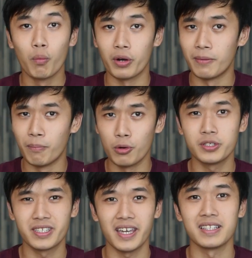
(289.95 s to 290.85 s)
where the
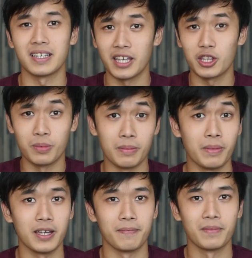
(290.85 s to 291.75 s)
most gains are yet to be
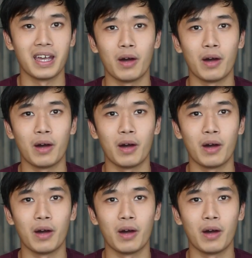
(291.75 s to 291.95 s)
made,